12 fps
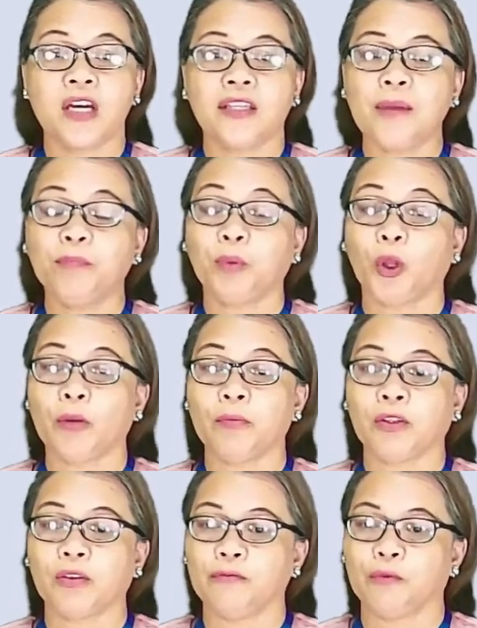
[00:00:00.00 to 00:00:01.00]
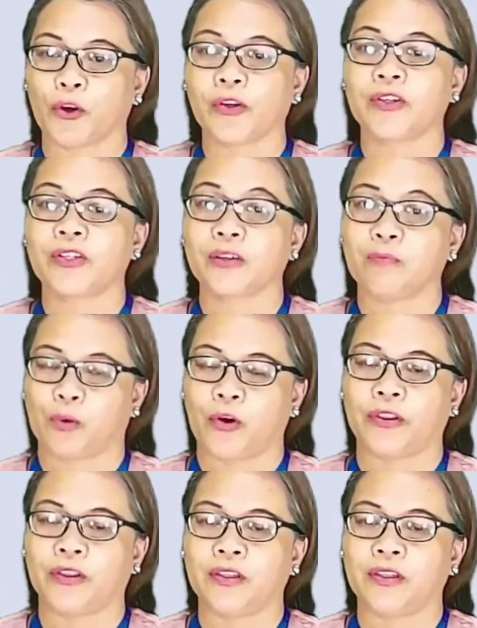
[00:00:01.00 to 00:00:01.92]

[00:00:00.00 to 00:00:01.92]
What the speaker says: the employment of workers abroad.